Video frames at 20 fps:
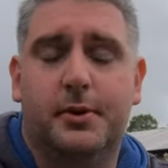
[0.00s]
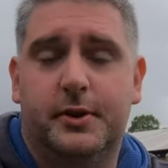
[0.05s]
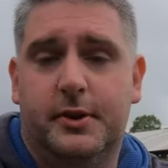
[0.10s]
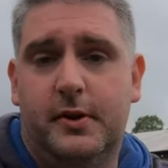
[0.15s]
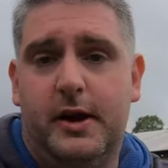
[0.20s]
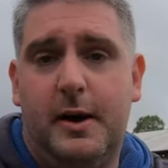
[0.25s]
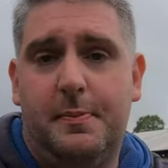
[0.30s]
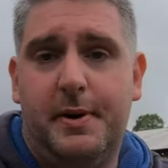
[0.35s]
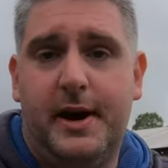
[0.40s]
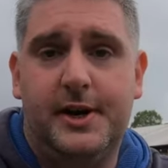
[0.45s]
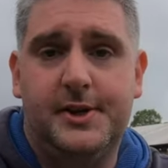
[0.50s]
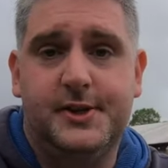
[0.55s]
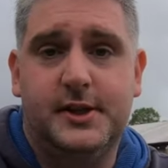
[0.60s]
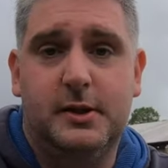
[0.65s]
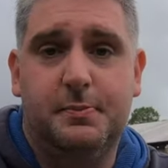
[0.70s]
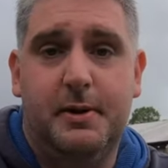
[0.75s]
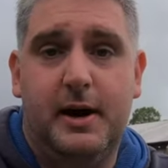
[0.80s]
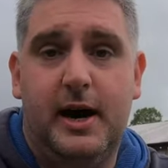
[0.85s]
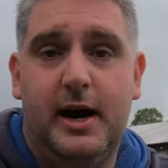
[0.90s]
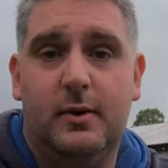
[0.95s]
but there are parts of
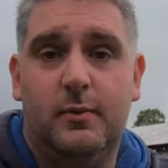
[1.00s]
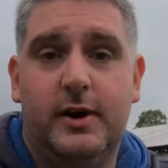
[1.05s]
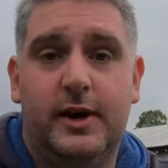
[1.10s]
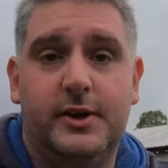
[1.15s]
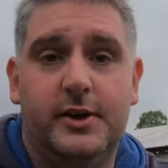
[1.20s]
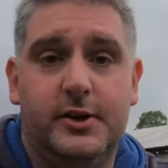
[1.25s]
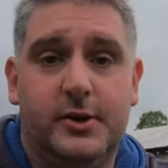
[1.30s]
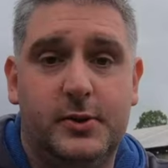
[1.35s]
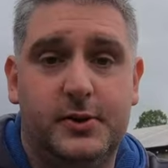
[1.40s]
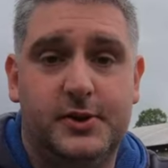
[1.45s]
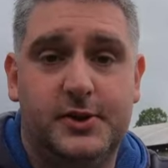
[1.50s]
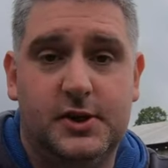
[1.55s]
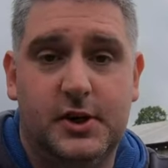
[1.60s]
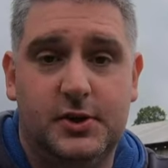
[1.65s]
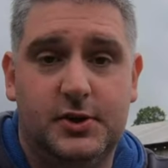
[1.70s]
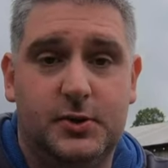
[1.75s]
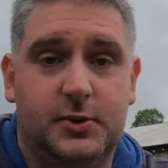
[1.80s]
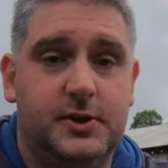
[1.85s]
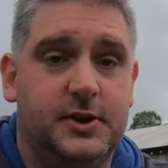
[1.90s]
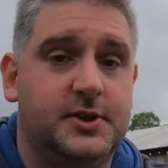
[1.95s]
the park where they're doing
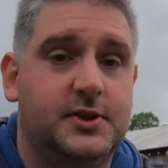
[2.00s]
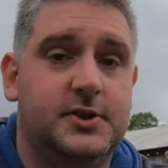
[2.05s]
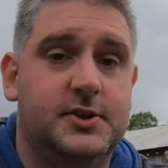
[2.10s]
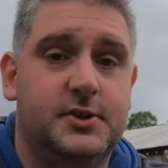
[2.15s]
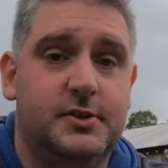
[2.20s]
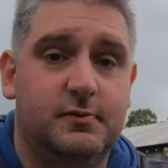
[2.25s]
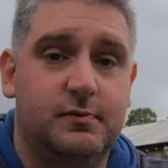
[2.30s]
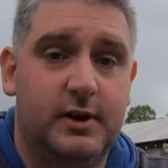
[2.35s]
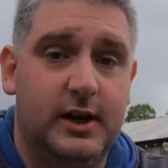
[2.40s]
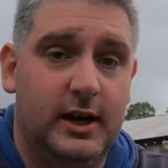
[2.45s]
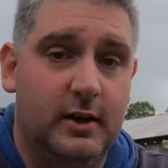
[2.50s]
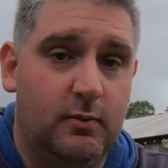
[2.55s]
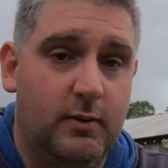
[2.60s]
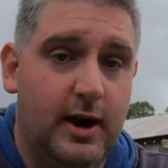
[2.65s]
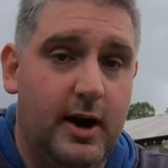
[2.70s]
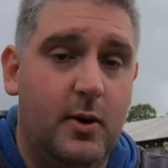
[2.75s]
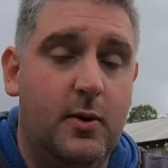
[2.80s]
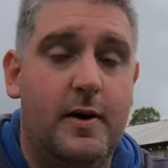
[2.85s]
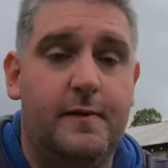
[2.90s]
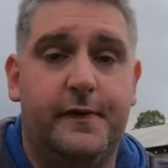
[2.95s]
social distancing really
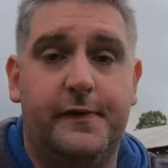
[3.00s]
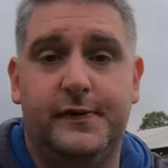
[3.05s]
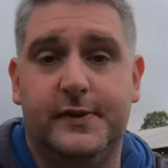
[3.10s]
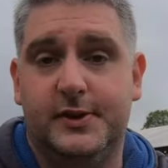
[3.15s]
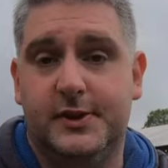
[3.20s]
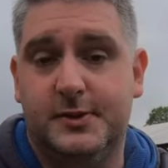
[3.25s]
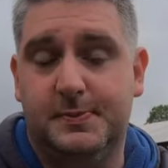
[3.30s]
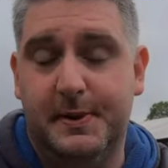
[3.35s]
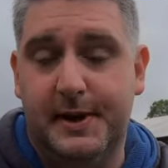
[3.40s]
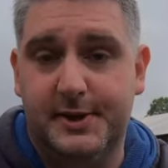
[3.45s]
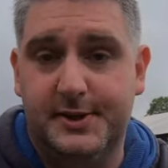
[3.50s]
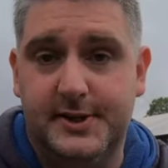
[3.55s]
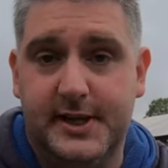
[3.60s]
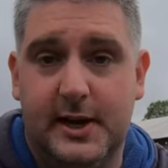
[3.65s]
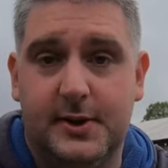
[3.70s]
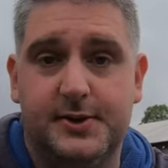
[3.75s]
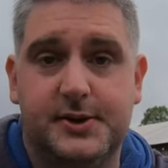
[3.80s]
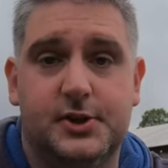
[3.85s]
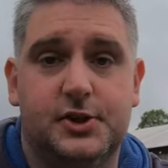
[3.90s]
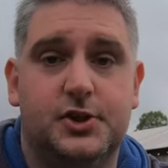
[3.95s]
well everything's spaced
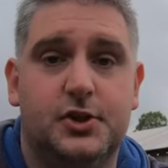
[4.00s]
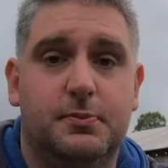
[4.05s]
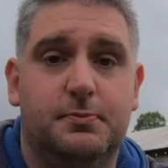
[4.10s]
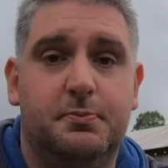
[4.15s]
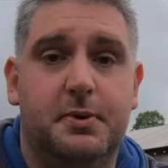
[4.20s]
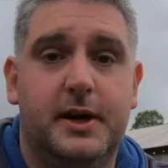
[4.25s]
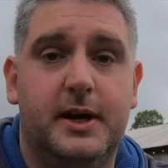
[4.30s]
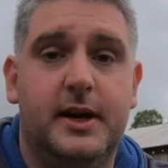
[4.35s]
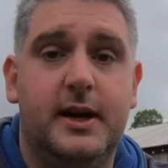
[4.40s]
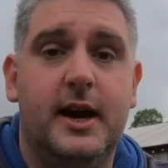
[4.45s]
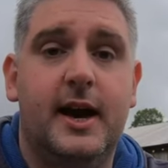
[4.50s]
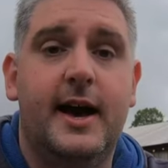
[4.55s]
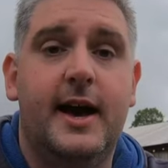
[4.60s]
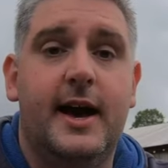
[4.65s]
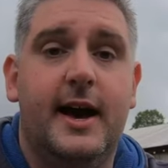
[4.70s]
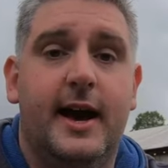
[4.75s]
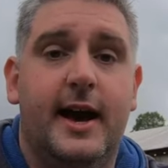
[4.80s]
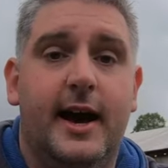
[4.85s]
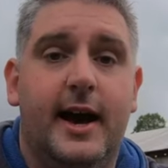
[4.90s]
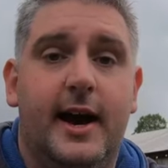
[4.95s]
out as it should be
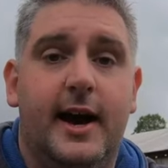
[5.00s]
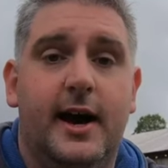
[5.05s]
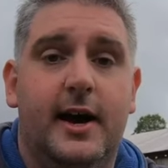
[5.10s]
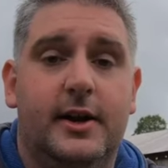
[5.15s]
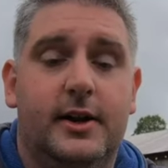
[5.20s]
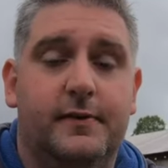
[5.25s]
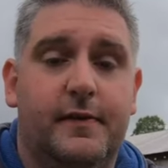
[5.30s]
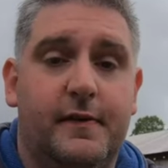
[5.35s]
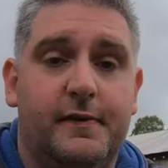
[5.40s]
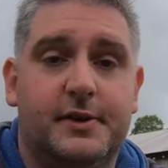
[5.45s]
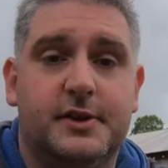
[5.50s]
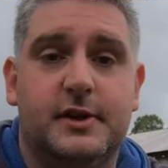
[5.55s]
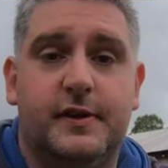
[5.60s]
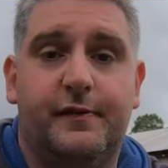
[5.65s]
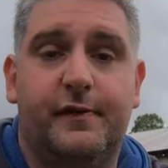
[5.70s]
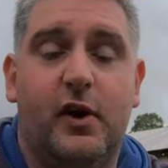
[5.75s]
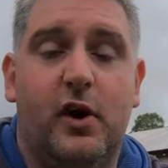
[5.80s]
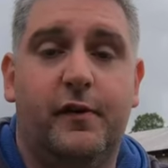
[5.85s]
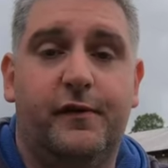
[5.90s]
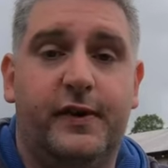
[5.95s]
uh, and they've obviously
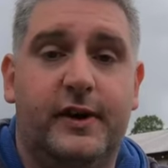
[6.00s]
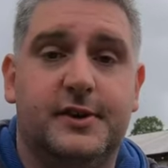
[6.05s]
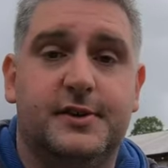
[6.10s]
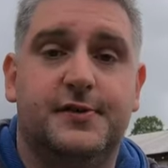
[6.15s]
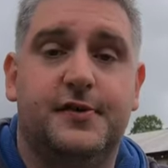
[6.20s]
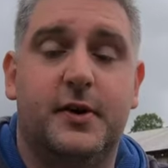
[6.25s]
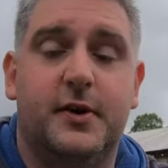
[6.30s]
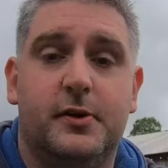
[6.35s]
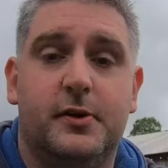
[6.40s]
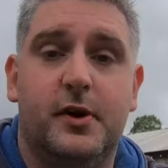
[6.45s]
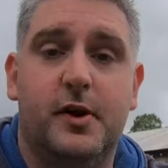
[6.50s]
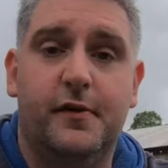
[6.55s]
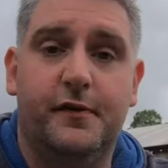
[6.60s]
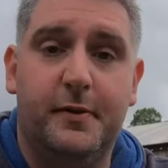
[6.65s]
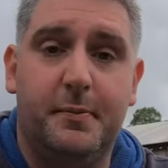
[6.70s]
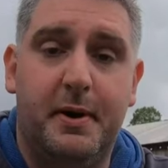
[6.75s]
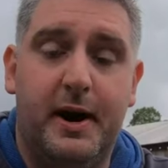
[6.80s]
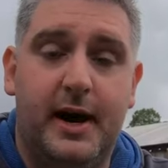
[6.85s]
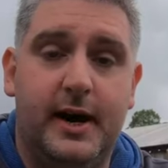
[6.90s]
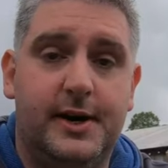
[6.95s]
thought things there are
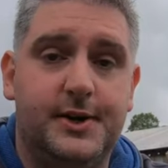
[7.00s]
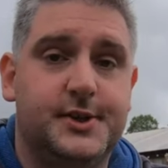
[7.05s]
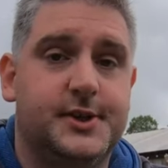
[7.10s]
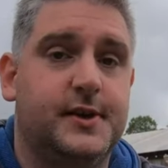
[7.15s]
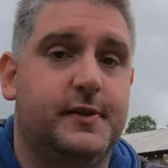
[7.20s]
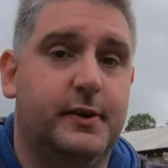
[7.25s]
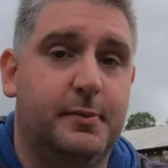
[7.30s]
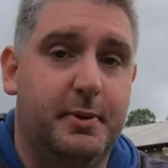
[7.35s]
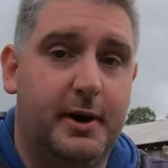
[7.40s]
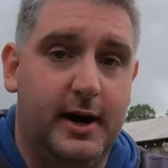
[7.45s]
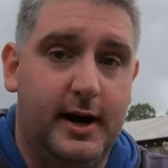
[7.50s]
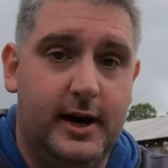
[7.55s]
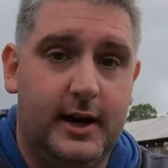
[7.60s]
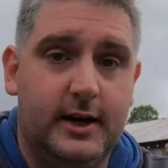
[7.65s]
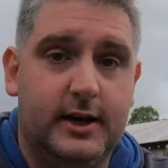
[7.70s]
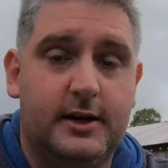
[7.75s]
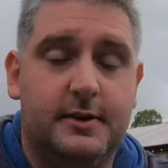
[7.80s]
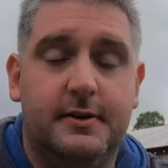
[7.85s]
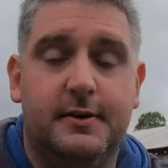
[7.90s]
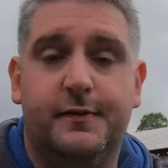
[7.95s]
other parts of the
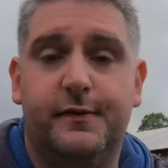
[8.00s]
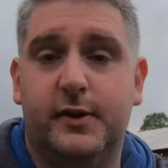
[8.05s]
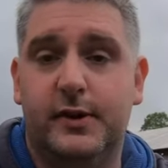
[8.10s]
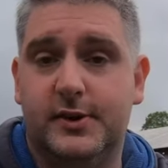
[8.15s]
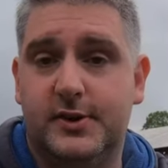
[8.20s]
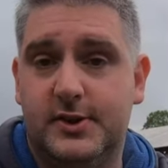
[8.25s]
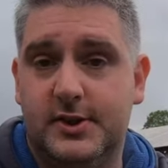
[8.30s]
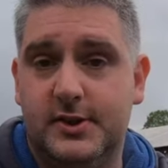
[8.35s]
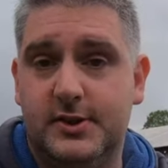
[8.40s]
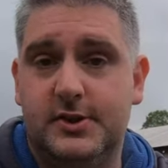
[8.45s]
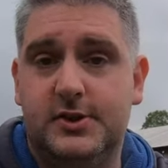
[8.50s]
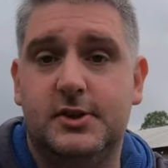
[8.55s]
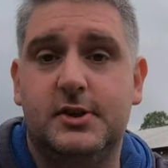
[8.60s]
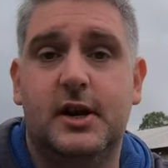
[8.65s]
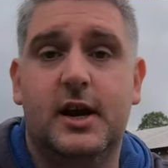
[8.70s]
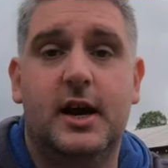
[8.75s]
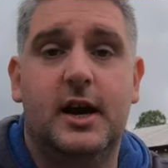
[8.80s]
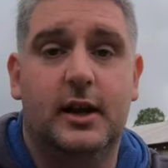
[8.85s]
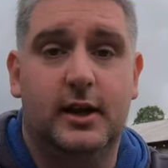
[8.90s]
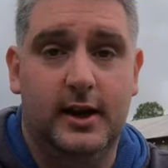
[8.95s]
park for instance
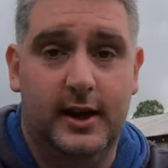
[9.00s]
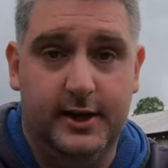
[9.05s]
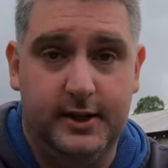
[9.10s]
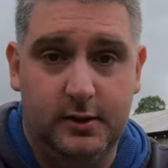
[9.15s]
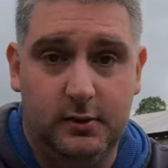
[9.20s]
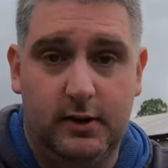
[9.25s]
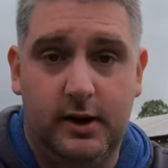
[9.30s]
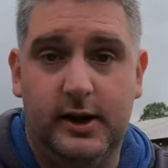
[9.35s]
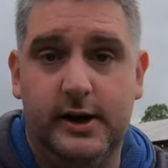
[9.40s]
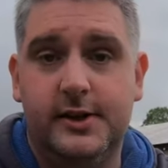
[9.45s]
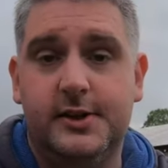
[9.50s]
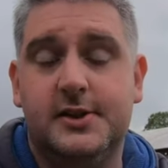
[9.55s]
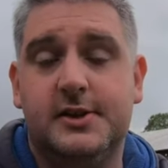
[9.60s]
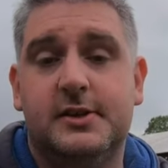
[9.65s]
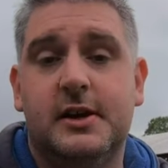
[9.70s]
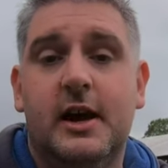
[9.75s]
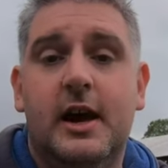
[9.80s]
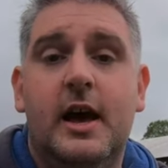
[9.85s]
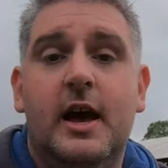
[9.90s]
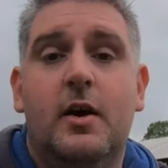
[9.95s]
like the
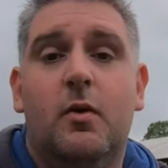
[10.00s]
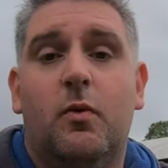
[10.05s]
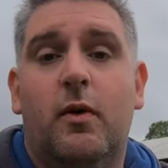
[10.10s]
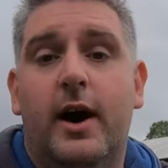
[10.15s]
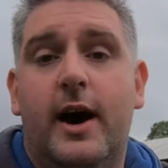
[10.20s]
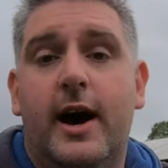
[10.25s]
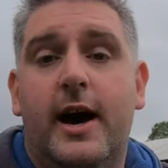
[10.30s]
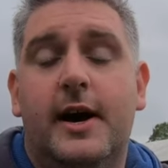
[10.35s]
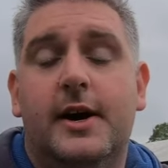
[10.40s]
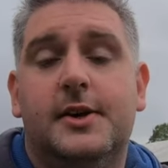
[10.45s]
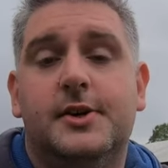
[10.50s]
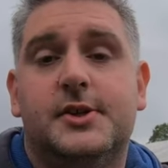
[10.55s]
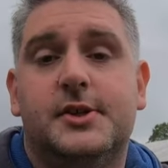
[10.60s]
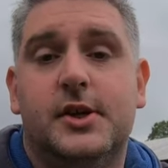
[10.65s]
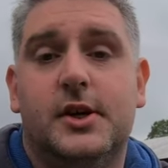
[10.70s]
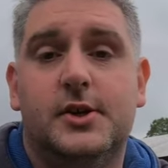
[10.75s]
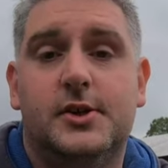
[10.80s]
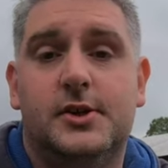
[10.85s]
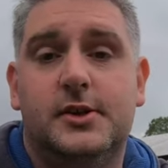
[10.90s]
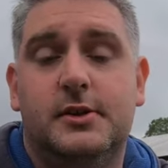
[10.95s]
rides where
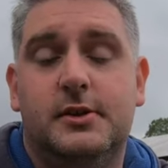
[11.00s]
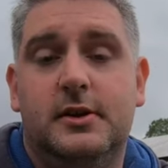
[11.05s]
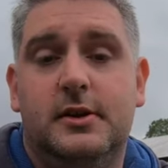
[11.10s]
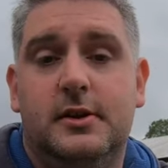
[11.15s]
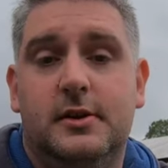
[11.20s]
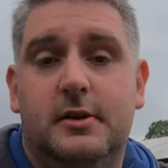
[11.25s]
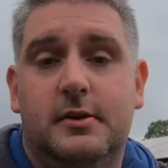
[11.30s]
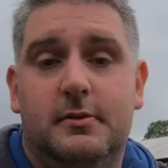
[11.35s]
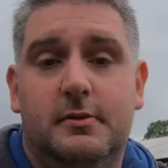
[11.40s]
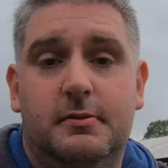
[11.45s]
certain